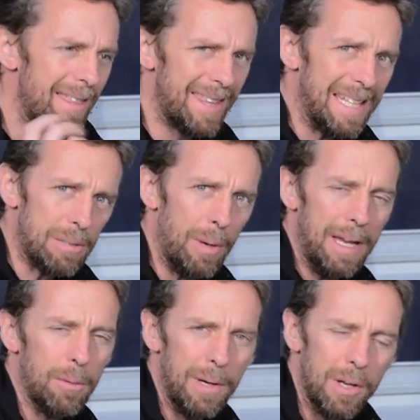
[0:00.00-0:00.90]
This
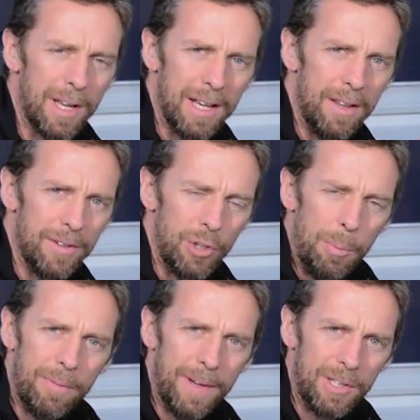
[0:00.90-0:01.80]
week we're looking at the
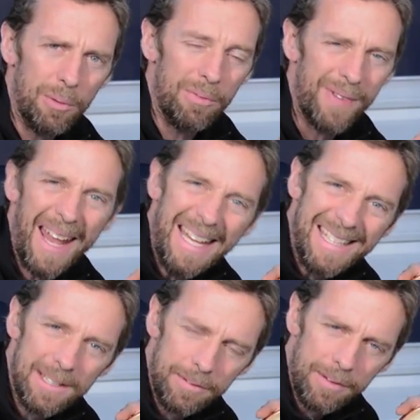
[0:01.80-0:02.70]
superficial
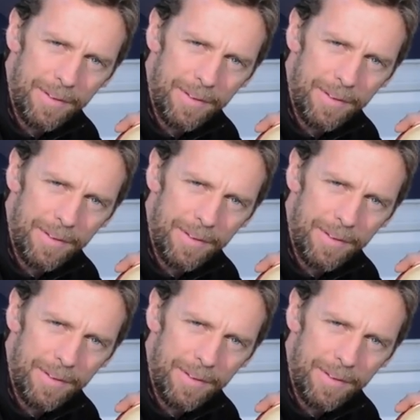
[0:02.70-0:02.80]
veins of the